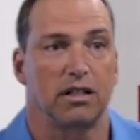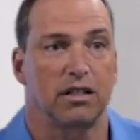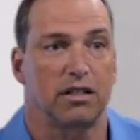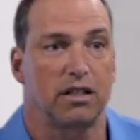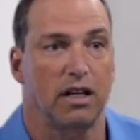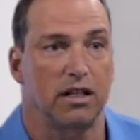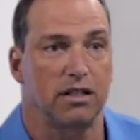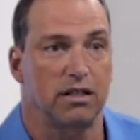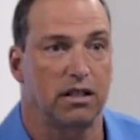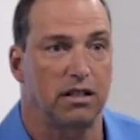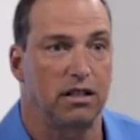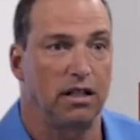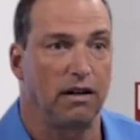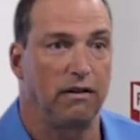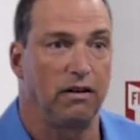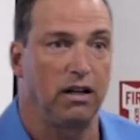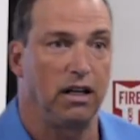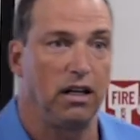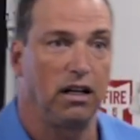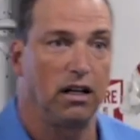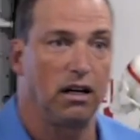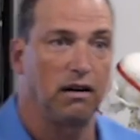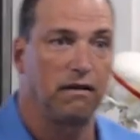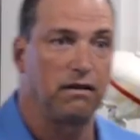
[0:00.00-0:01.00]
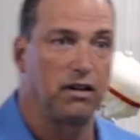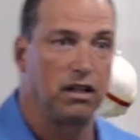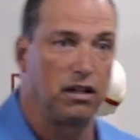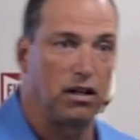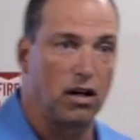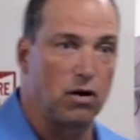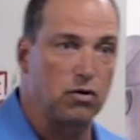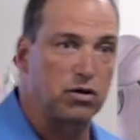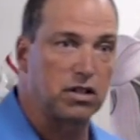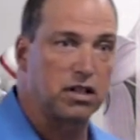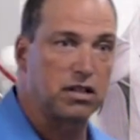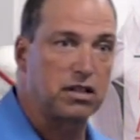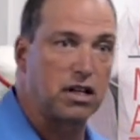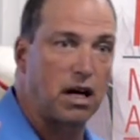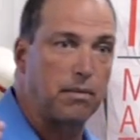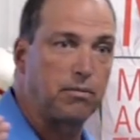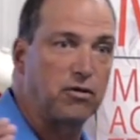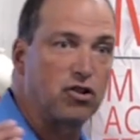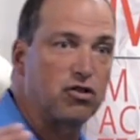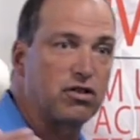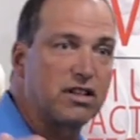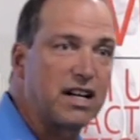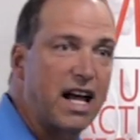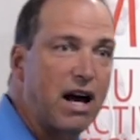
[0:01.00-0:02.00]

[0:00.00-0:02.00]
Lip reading: the sensitivity of the nociceptors.